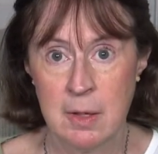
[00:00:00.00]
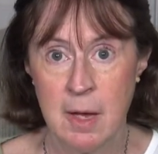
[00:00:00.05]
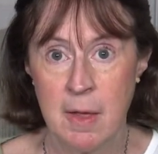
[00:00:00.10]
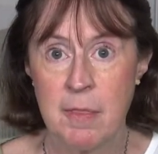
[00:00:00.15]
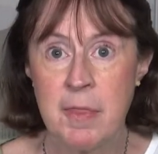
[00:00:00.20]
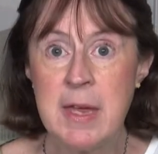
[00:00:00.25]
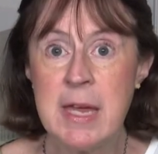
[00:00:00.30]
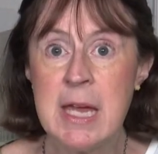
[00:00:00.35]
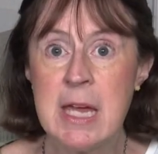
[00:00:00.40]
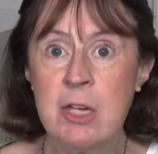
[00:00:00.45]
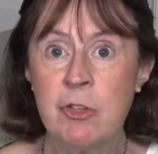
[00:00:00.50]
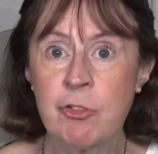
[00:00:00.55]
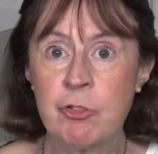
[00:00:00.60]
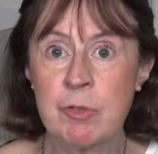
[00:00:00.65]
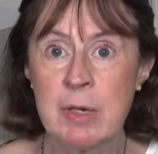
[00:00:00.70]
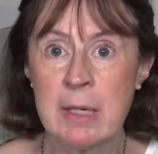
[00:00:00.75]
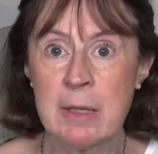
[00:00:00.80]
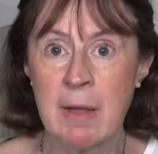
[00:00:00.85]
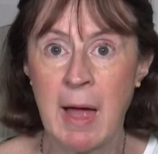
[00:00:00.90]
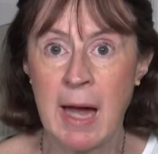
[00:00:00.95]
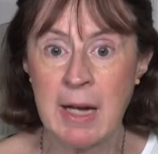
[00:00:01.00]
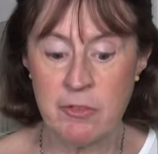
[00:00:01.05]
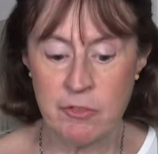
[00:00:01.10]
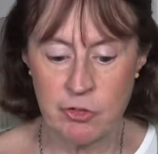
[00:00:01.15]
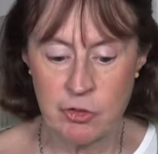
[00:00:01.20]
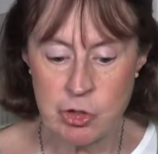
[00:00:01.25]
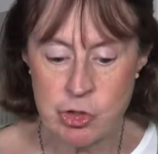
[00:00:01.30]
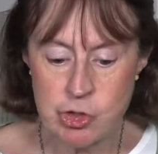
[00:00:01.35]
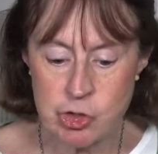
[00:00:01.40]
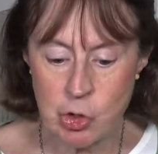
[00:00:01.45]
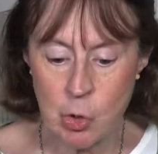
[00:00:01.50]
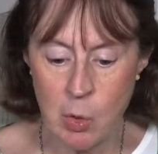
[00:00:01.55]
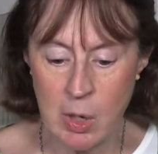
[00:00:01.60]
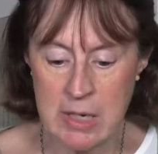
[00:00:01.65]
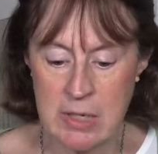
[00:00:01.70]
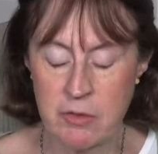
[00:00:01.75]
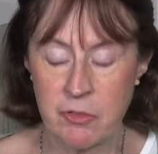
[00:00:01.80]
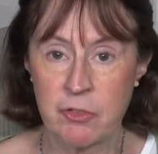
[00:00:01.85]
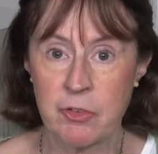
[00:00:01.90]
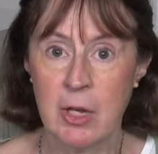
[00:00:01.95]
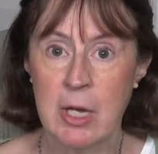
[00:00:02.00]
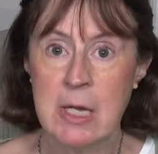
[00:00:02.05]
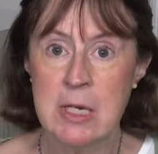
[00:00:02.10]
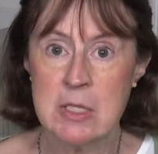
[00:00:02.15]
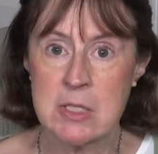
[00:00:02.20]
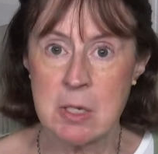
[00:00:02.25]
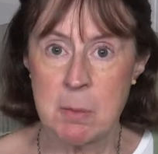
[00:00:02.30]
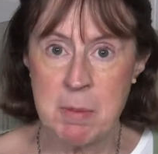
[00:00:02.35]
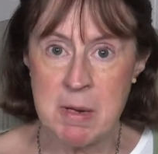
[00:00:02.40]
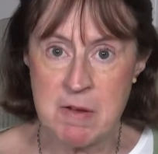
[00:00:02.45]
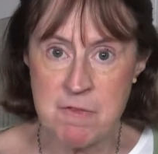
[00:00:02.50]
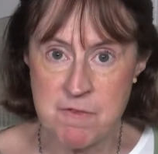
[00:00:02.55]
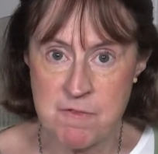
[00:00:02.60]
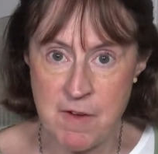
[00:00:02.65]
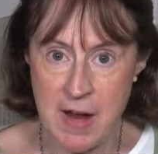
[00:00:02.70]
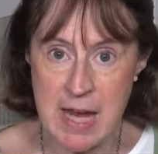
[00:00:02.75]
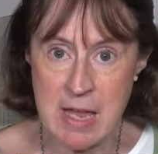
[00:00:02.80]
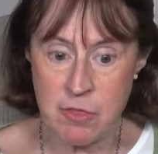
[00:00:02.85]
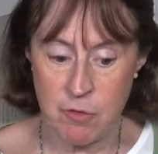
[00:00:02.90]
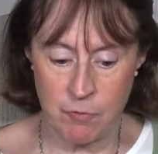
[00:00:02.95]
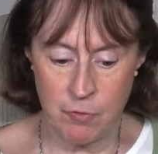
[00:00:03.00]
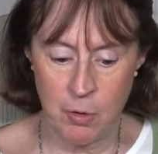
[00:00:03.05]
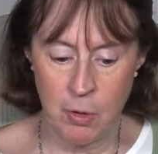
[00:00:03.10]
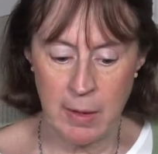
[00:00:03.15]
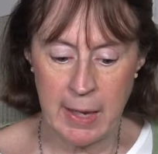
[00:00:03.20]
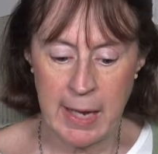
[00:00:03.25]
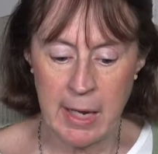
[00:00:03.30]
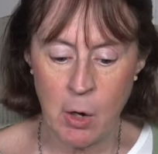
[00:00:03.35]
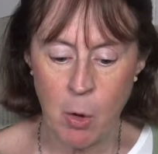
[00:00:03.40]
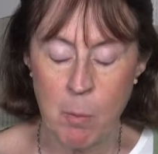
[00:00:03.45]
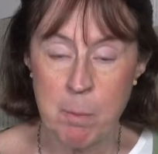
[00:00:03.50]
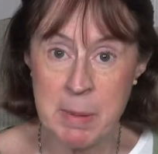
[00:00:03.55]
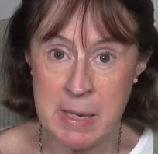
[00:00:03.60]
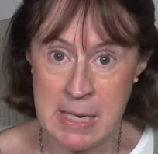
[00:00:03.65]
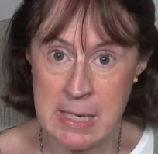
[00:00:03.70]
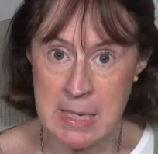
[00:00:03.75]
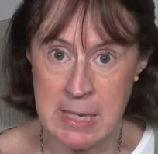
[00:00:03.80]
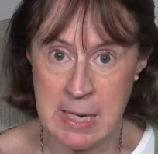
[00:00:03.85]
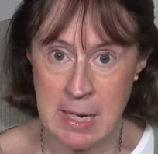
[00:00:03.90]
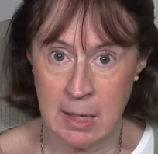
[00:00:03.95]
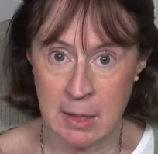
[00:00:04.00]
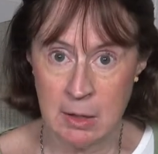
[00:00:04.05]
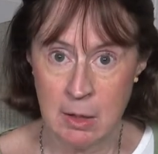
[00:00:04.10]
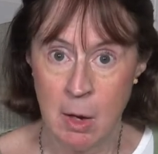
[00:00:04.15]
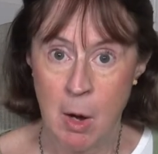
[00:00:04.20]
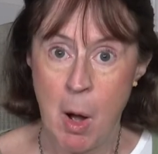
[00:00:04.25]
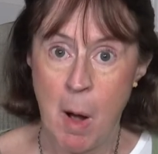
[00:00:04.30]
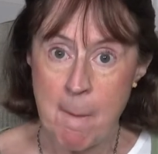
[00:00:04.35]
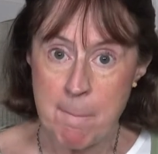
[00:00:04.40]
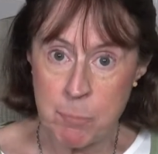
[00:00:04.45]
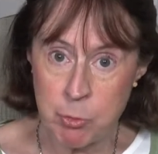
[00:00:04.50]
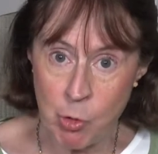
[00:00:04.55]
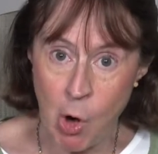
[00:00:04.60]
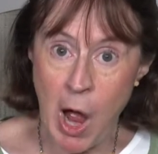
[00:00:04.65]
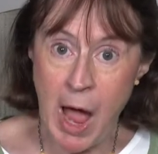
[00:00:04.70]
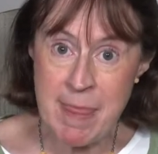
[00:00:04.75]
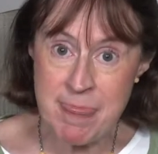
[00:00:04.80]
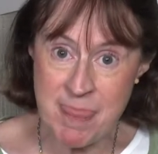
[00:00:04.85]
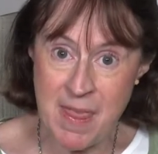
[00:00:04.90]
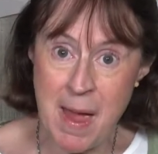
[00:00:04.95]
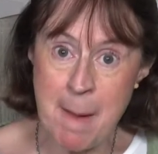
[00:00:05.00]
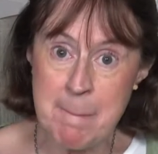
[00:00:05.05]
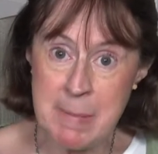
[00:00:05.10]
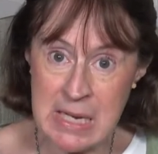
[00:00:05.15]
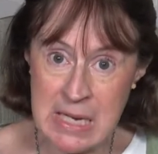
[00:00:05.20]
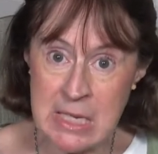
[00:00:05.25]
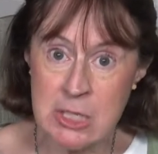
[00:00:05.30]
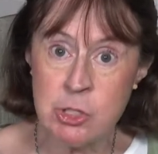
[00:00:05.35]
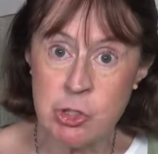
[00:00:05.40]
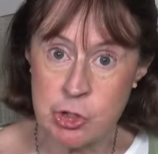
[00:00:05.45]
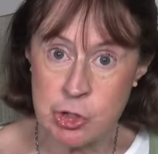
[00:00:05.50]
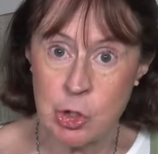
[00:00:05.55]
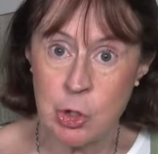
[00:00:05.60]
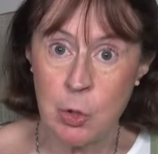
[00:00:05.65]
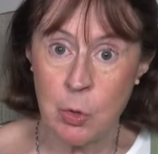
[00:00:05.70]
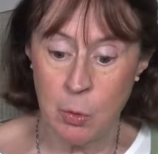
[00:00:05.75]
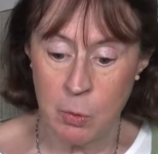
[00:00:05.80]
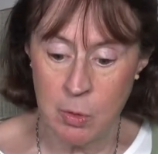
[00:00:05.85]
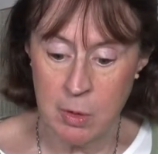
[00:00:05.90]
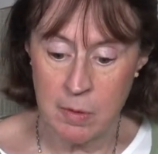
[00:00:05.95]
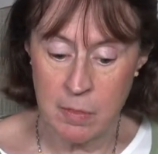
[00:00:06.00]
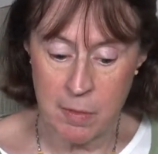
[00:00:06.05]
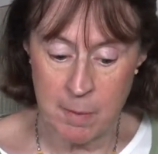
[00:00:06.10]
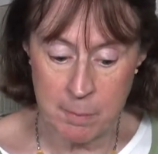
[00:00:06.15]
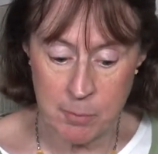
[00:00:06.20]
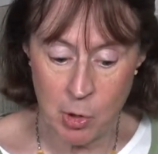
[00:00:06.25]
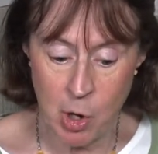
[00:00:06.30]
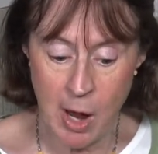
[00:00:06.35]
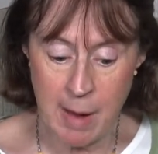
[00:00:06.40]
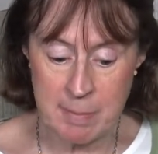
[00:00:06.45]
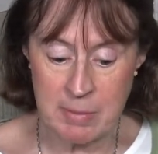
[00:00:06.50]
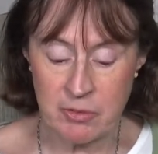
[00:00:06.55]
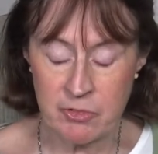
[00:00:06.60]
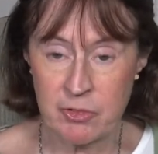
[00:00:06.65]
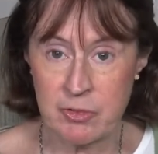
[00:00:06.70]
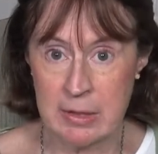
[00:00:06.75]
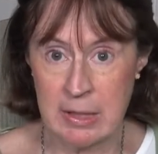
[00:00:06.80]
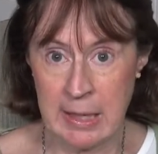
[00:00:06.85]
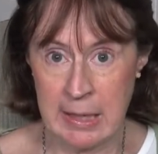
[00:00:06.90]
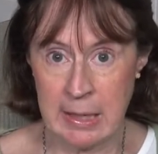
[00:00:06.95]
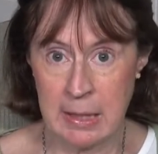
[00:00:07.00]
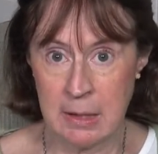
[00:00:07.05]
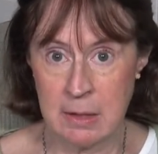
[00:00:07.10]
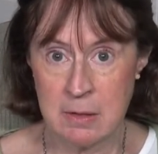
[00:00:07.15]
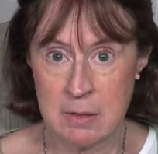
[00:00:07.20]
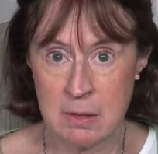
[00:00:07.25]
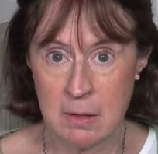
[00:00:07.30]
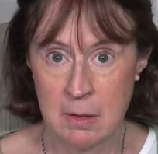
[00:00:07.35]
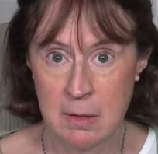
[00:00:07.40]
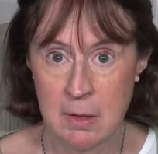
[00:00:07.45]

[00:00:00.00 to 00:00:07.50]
The Israelites' choice to be faithful and obedient brought them into the promised land.